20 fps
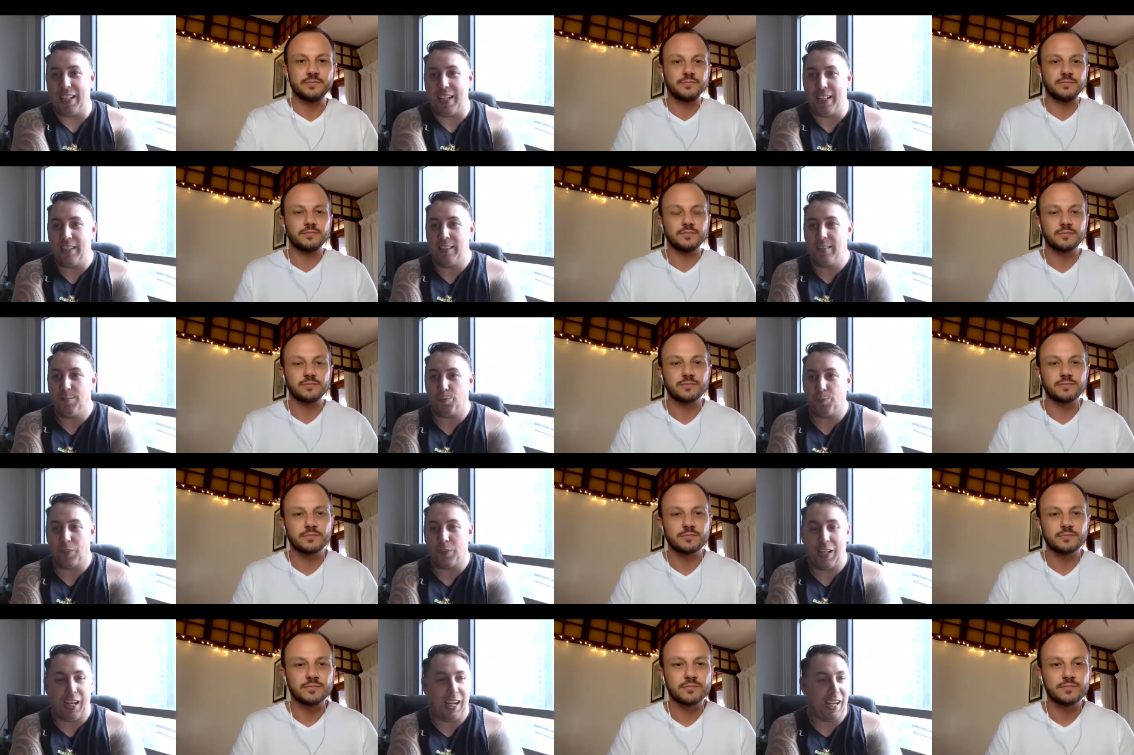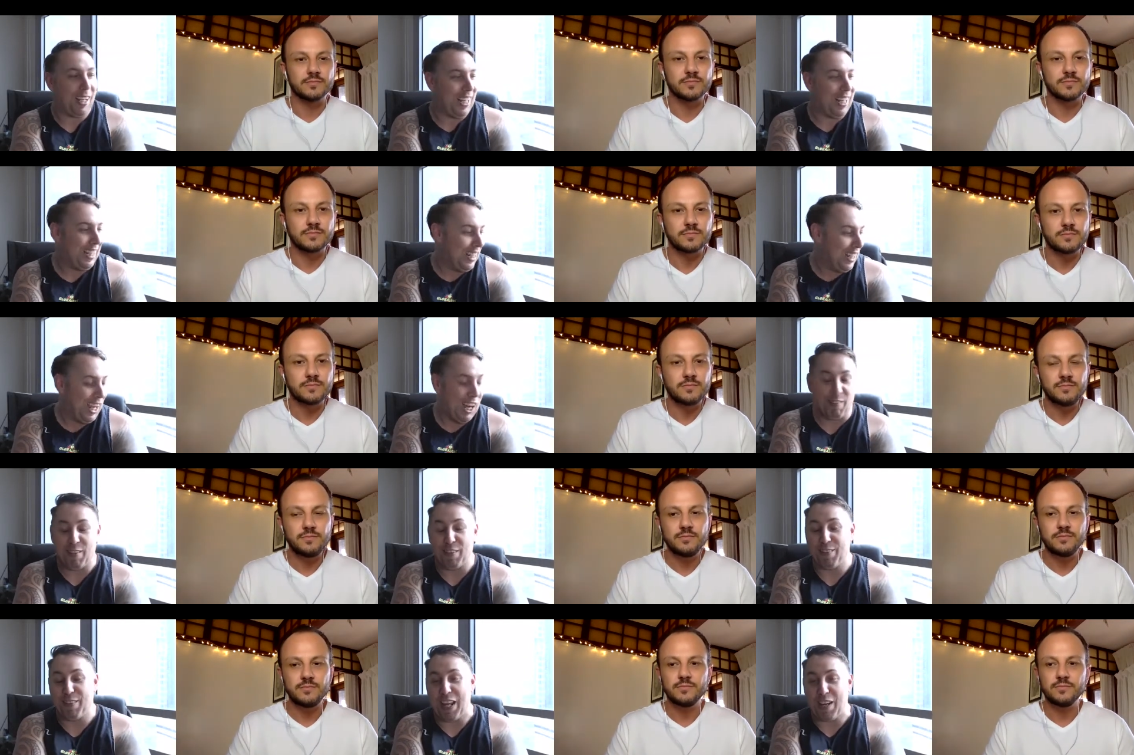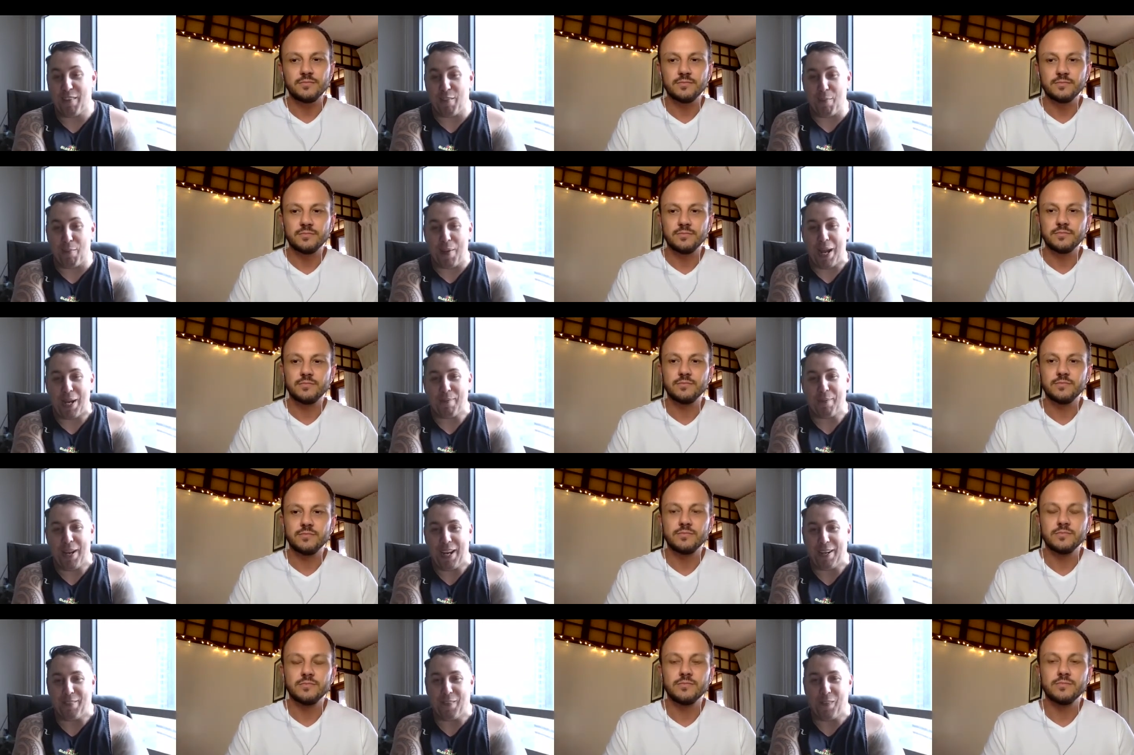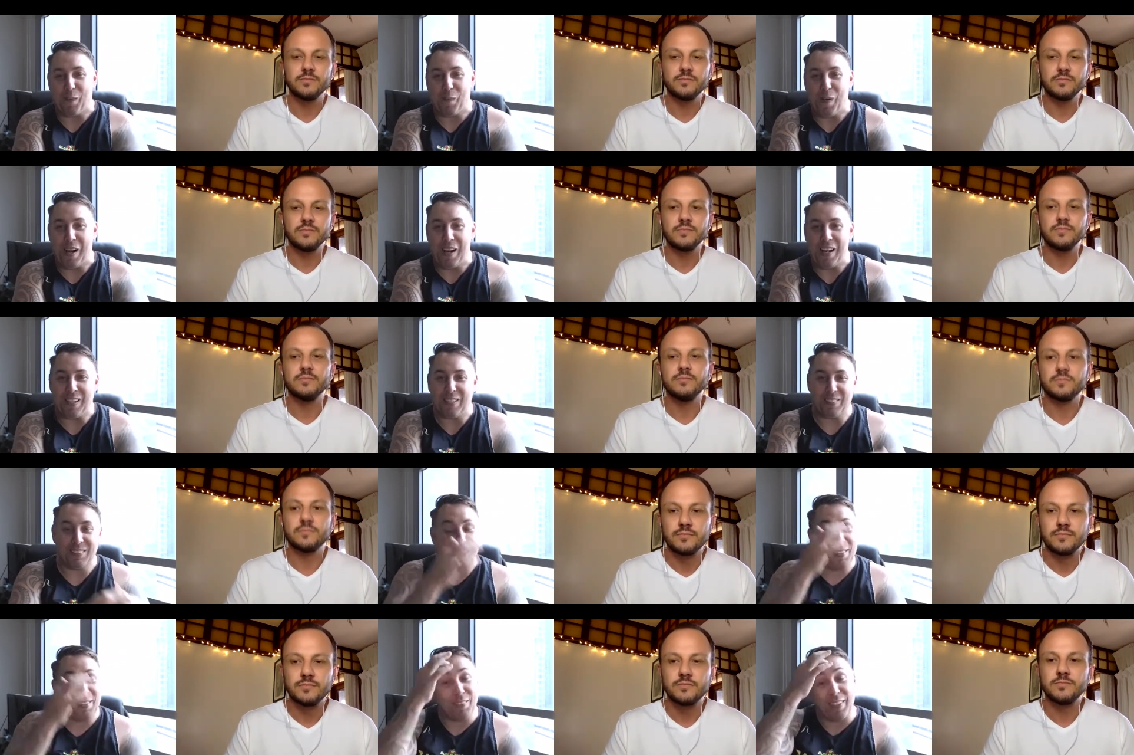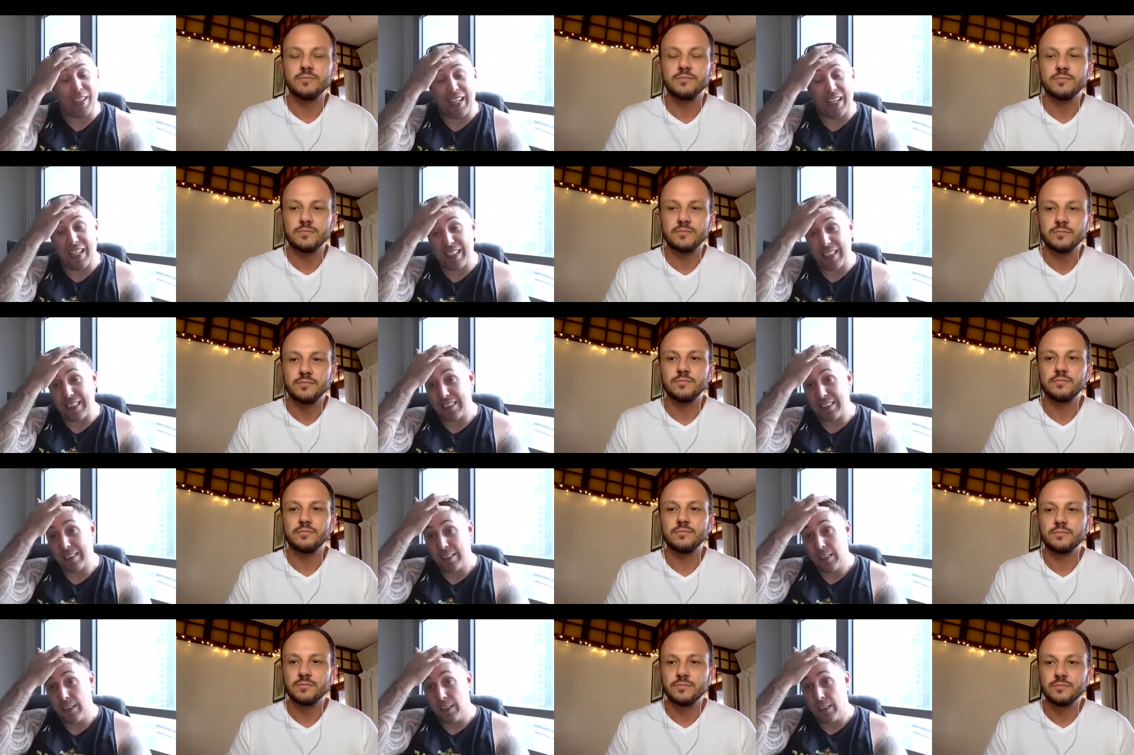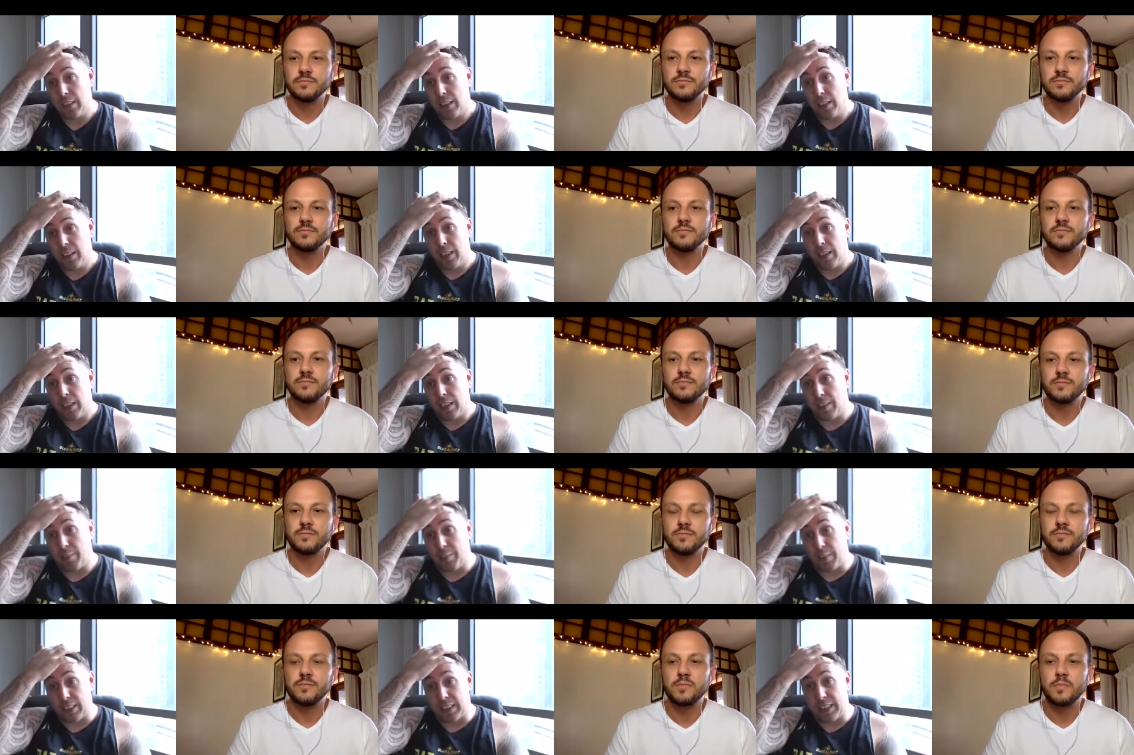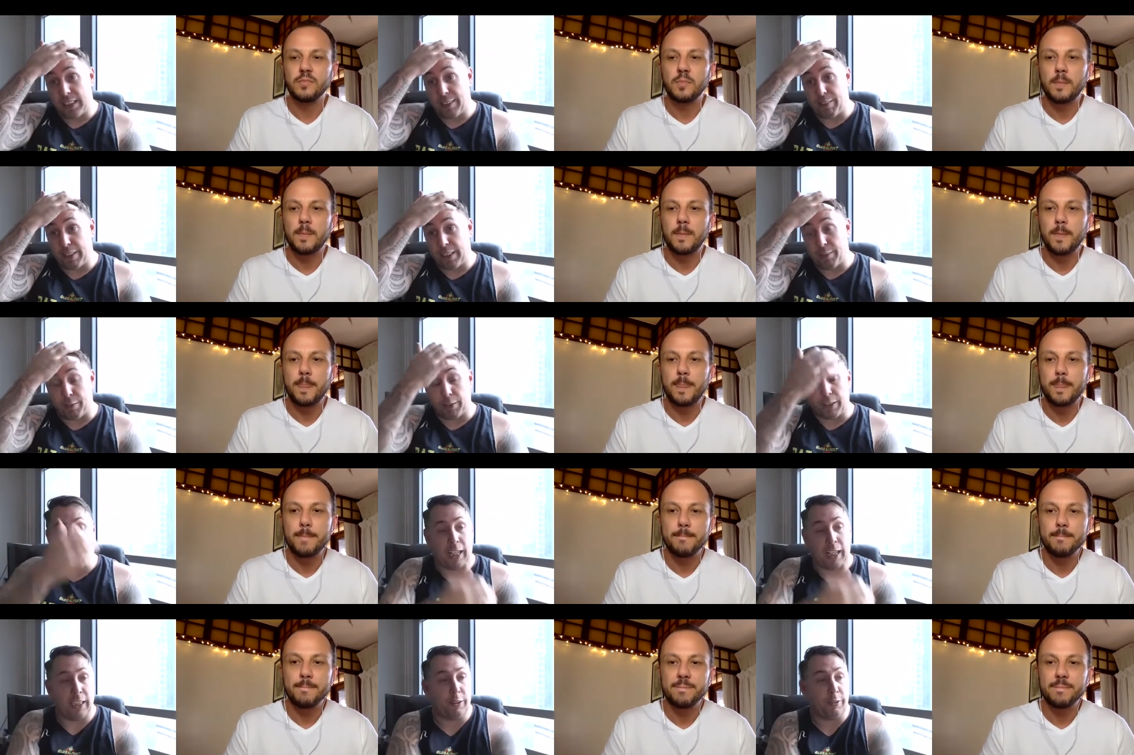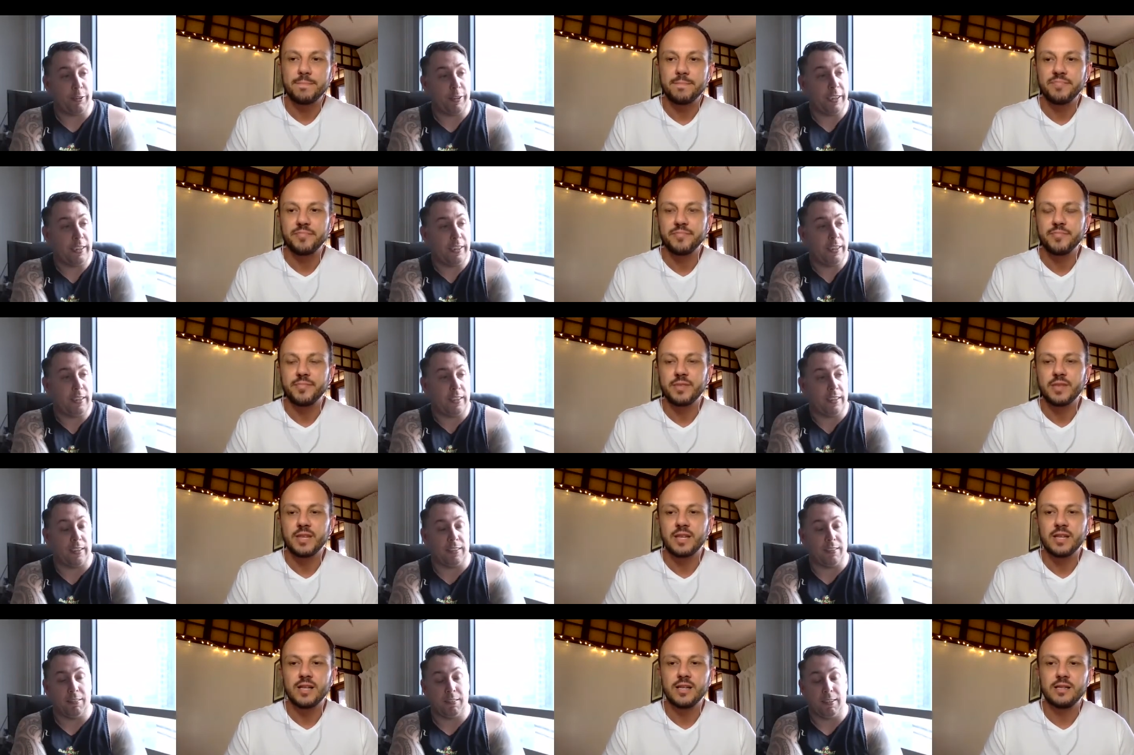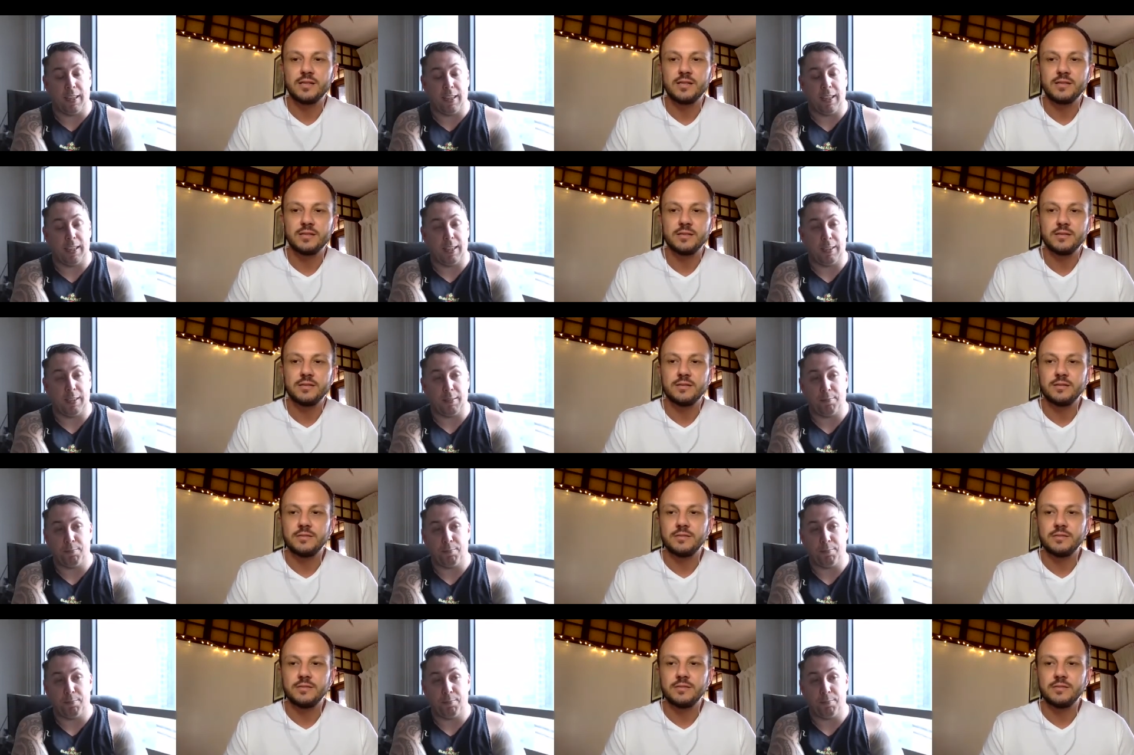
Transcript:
Speaker 1: Uh, I lived out of a backpack for a while. Lived uh, lived in seven different countries. Um,